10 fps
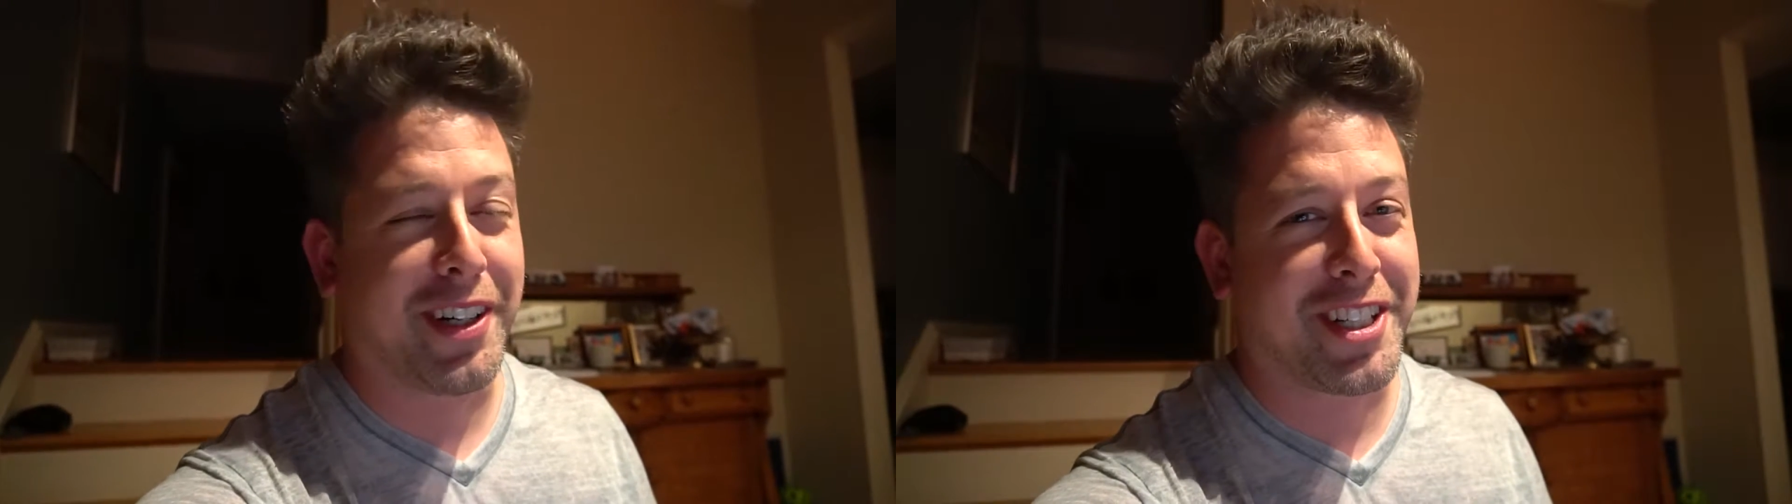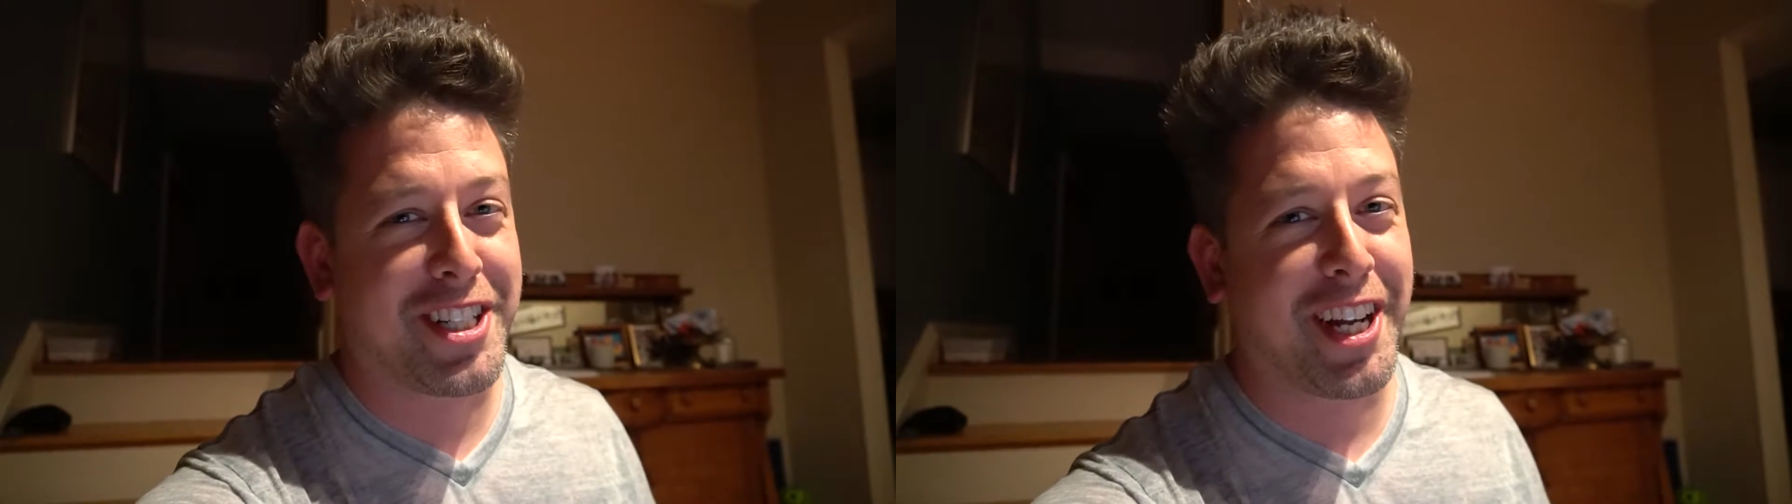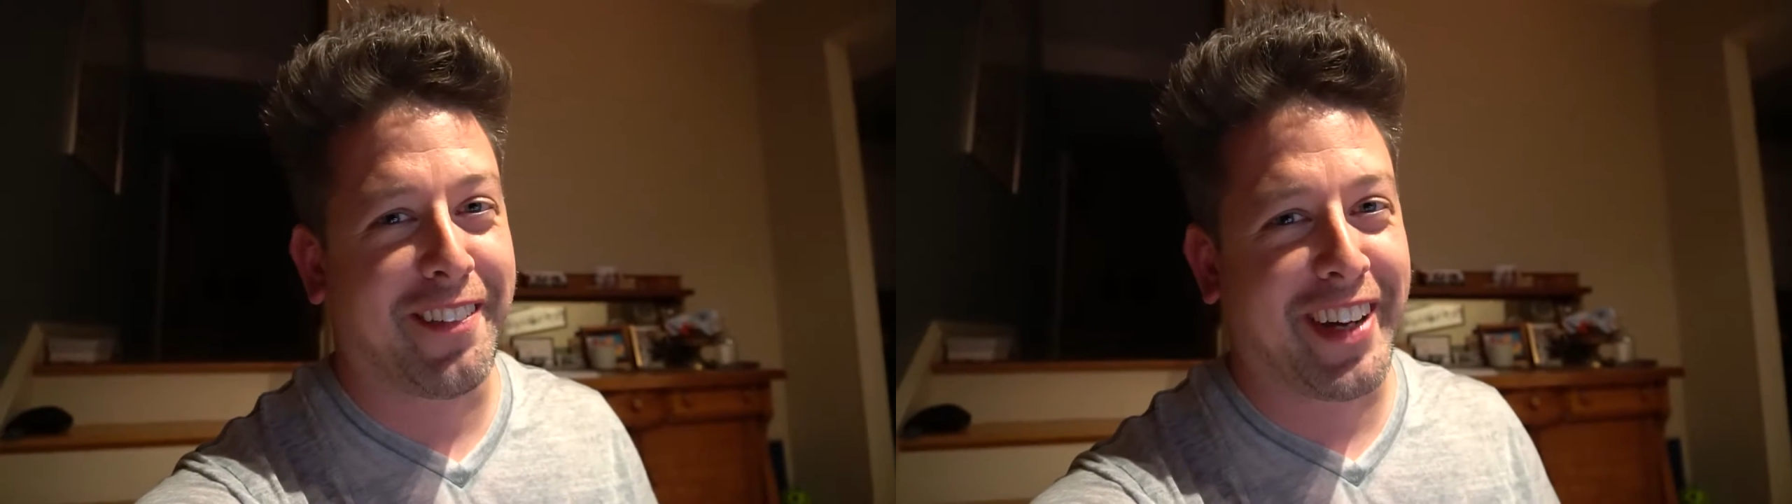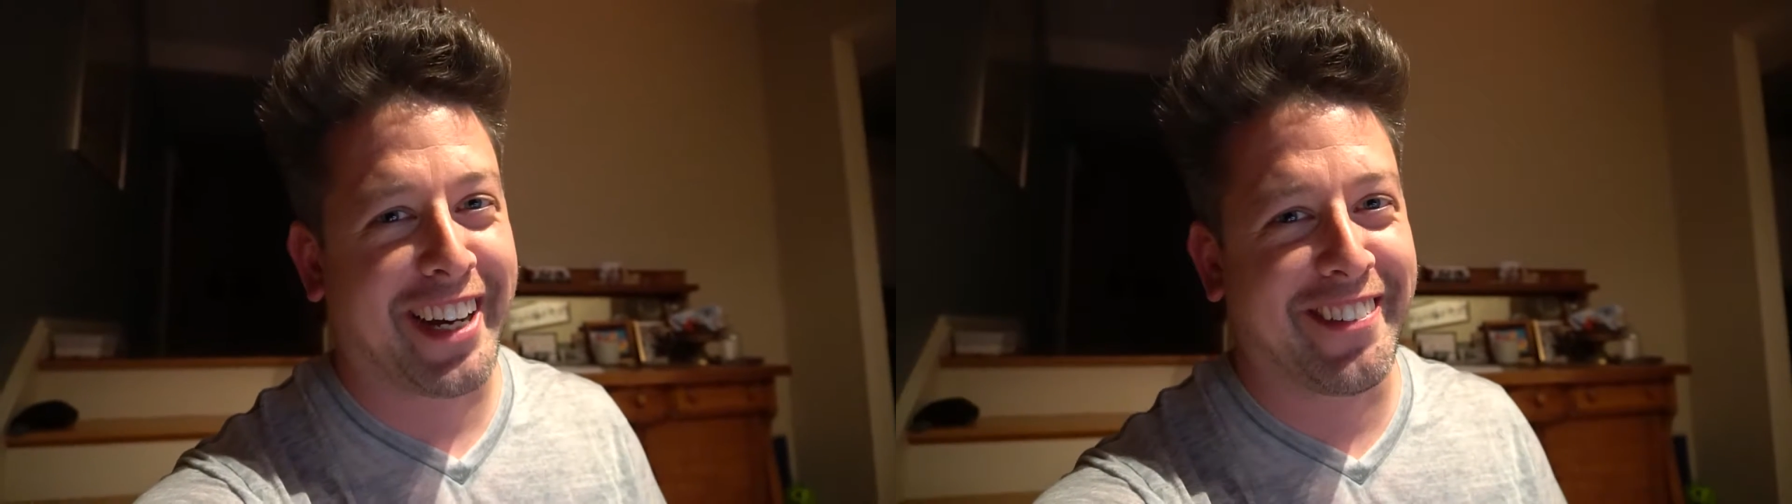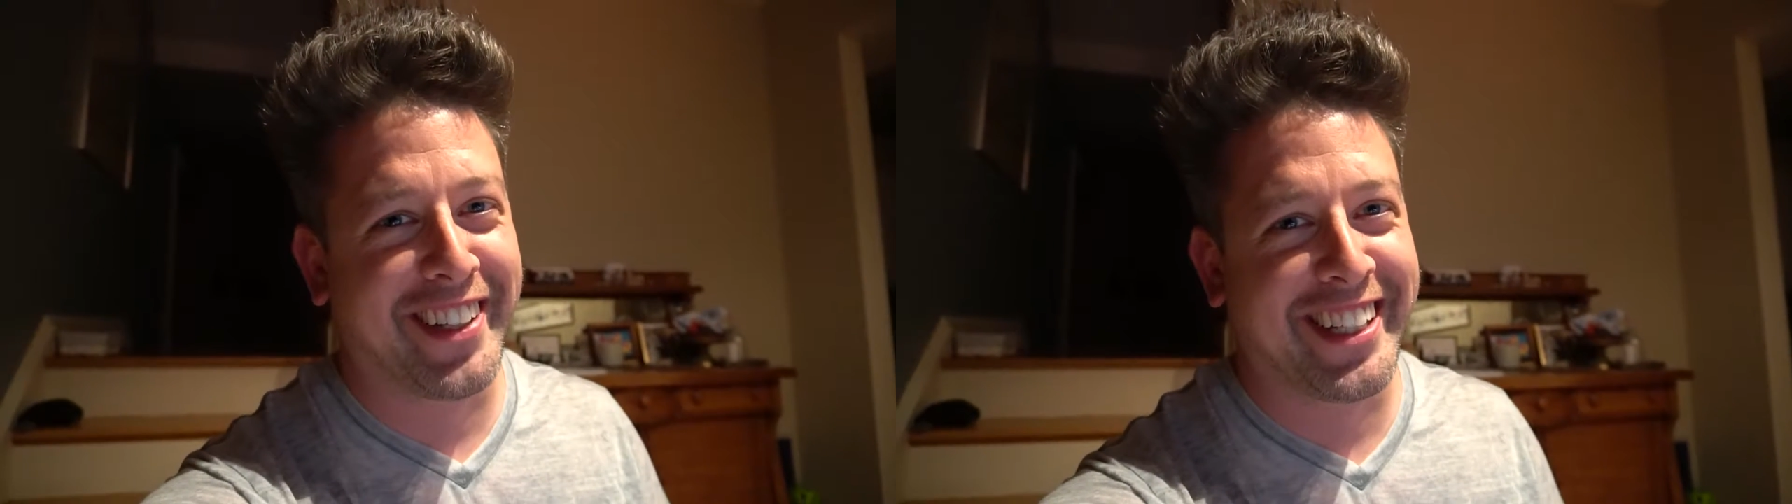talk shit
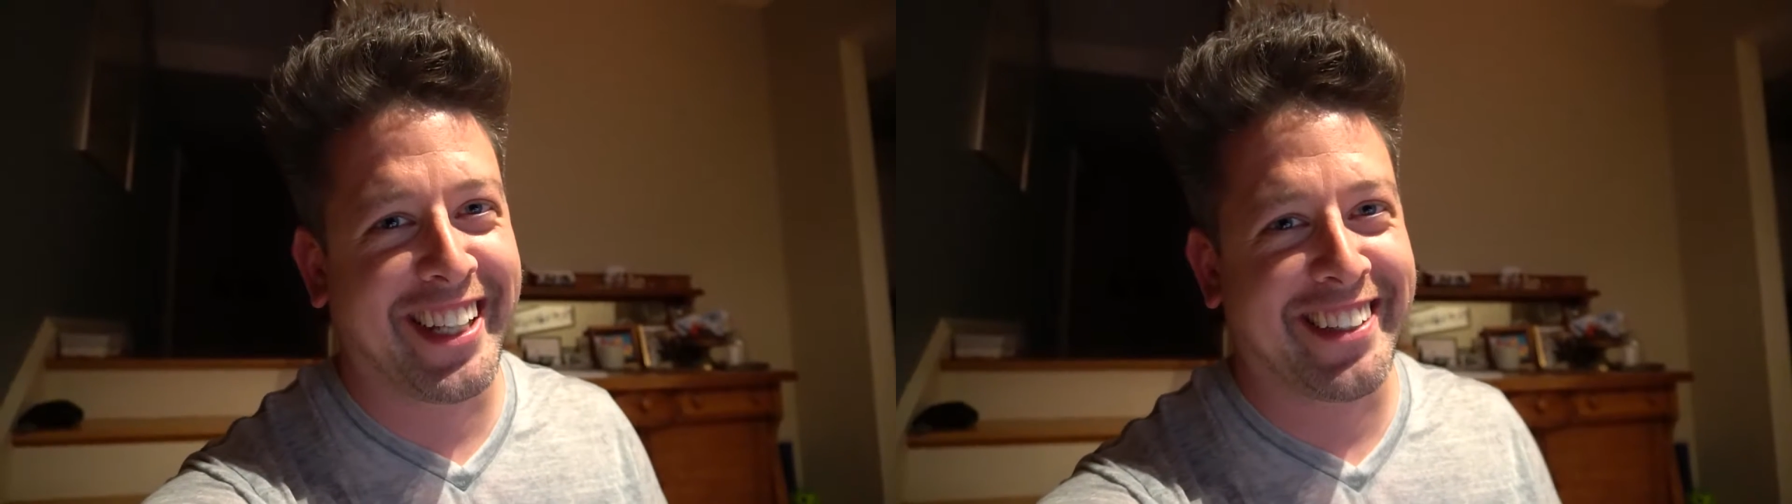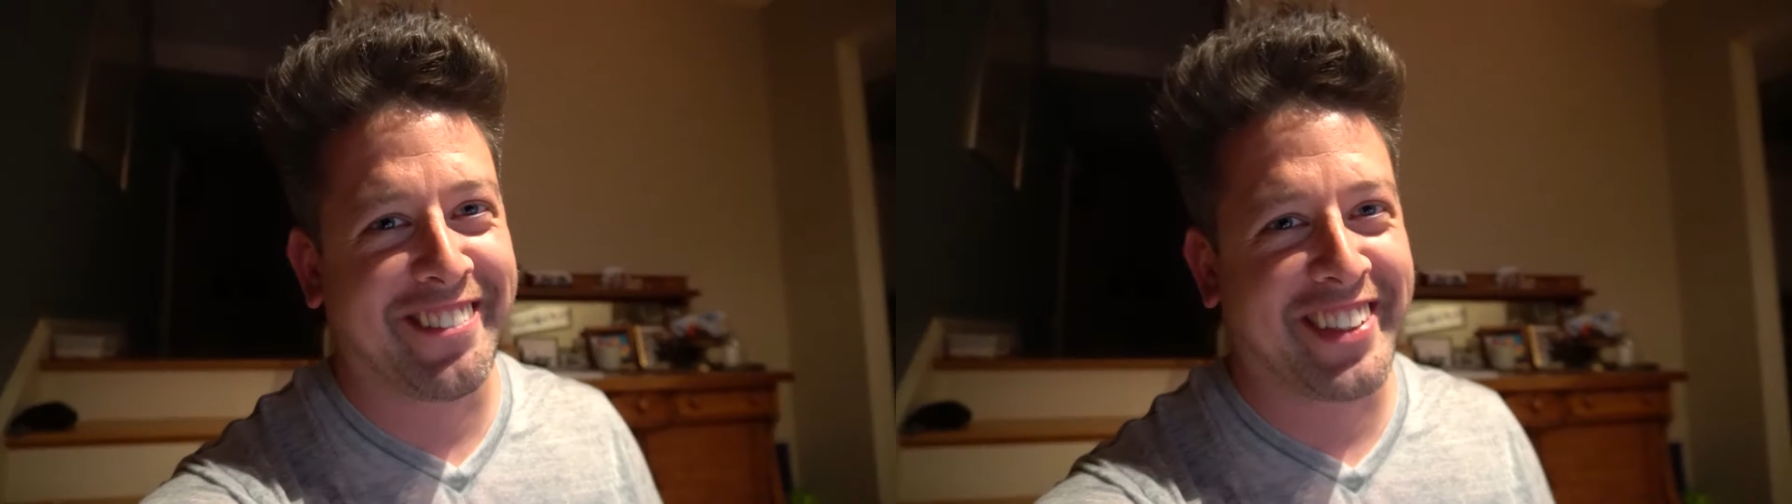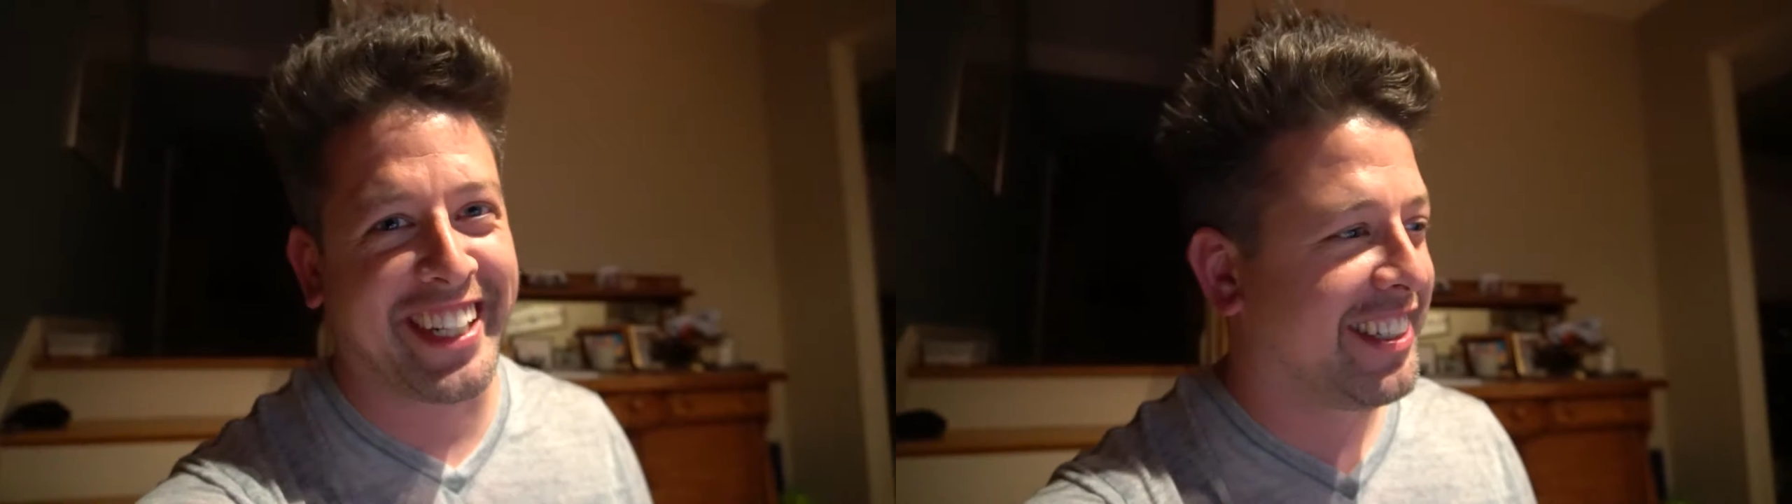about him a little bit.